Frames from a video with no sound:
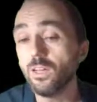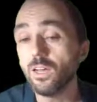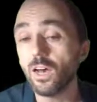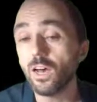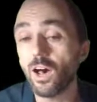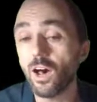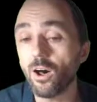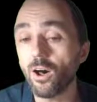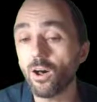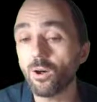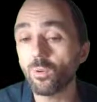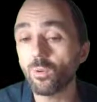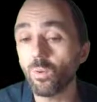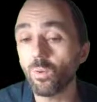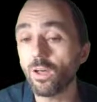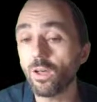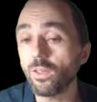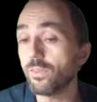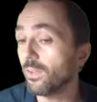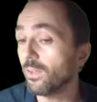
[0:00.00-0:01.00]
how
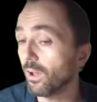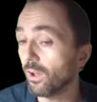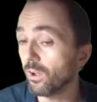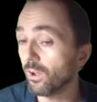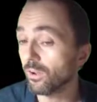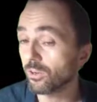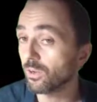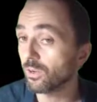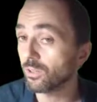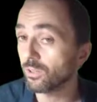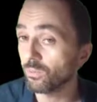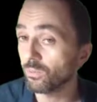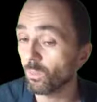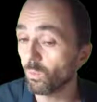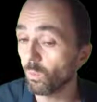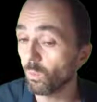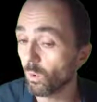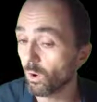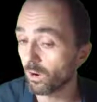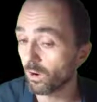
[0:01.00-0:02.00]
one algorithm
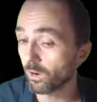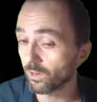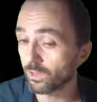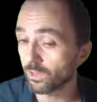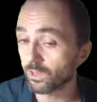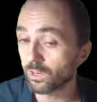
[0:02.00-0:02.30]
works